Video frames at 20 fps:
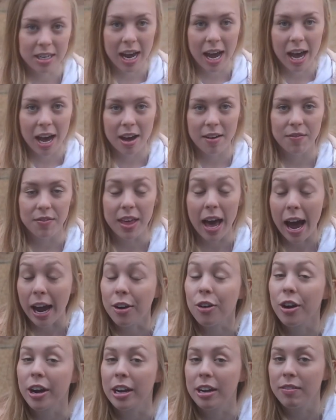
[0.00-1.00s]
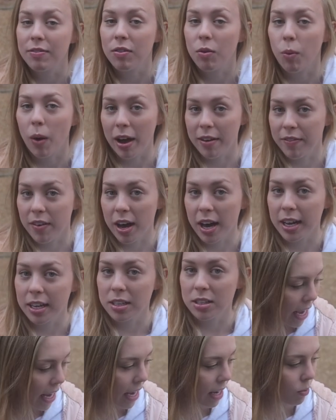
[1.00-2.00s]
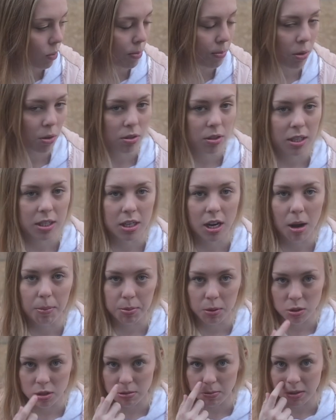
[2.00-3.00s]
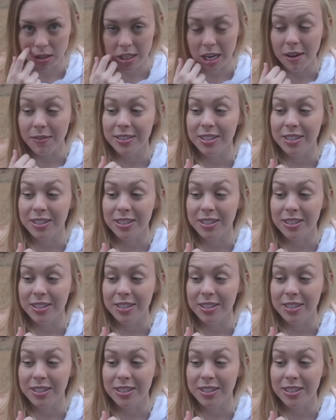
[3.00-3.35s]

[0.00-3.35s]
have that great of Wi-Fi and we both need to upload some stuff.